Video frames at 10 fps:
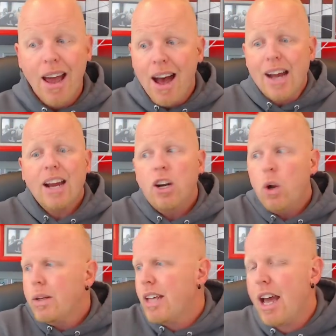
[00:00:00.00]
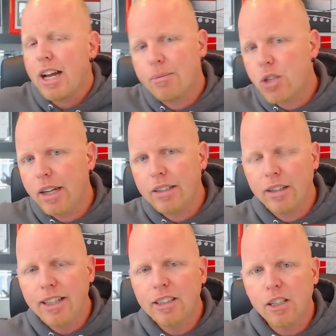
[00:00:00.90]
I got to know what the heck I'm trying to
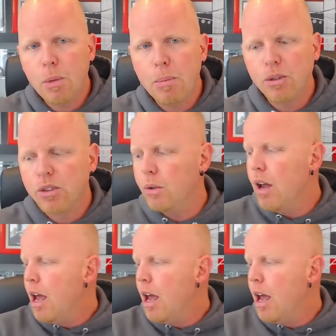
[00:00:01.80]
lead these people to.